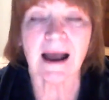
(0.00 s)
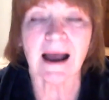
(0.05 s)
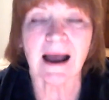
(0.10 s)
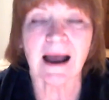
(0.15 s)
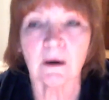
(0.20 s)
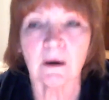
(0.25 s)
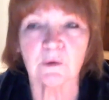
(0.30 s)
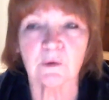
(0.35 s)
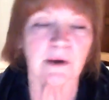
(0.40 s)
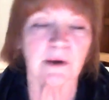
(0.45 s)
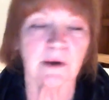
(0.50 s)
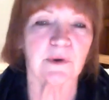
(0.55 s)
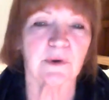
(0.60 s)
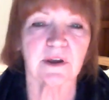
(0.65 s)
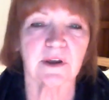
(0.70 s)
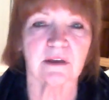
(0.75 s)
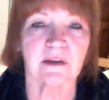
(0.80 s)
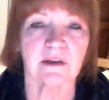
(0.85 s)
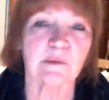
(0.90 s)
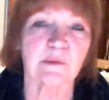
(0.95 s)
How do I
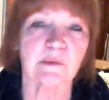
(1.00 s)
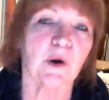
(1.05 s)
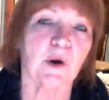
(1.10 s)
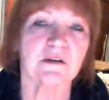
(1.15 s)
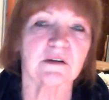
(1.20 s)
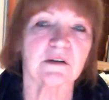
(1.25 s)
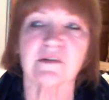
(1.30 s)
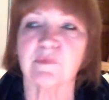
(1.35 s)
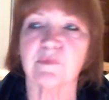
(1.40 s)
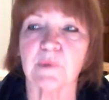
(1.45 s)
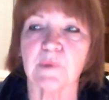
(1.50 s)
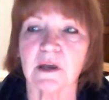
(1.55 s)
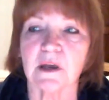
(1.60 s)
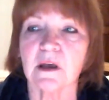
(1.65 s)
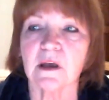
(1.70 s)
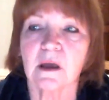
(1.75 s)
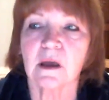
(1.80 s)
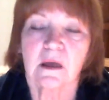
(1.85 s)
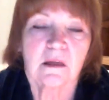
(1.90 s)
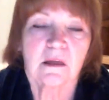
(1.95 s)
regain the parts of me
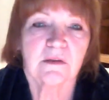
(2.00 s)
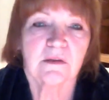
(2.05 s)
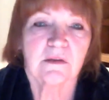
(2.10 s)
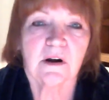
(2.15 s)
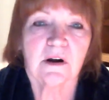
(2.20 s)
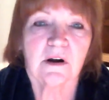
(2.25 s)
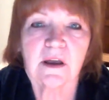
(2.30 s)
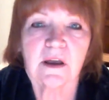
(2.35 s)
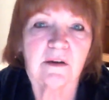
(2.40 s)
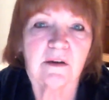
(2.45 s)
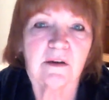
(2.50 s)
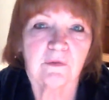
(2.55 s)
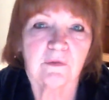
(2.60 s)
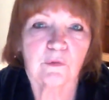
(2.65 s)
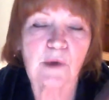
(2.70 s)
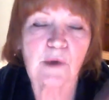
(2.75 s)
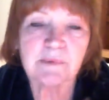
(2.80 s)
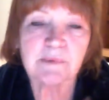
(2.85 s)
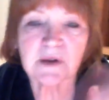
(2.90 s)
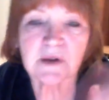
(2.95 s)
that I have
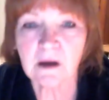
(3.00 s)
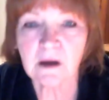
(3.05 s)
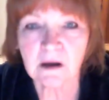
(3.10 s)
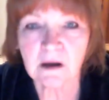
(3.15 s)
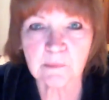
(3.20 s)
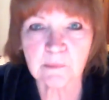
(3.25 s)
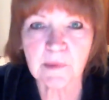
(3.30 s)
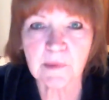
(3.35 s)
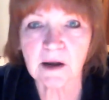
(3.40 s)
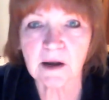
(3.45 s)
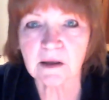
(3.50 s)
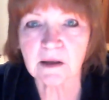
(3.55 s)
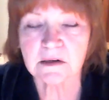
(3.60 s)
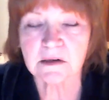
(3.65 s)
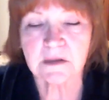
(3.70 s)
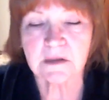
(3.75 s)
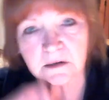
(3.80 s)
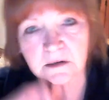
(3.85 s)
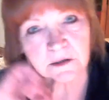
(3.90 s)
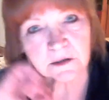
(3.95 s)
wrapped in cotton batting
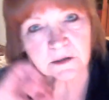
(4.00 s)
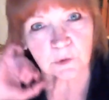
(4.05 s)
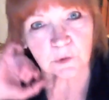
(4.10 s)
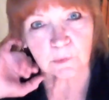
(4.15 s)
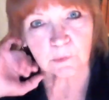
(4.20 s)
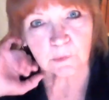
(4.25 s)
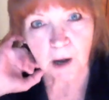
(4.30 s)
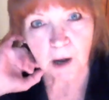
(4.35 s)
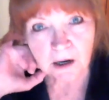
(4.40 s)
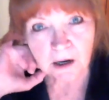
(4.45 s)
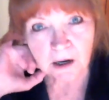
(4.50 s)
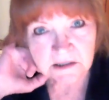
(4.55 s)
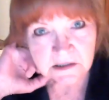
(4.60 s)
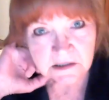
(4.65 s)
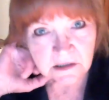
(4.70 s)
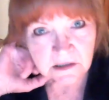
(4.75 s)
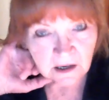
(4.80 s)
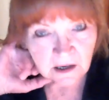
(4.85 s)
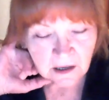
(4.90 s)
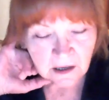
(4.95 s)
and tucked into a
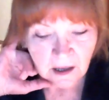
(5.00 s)
box?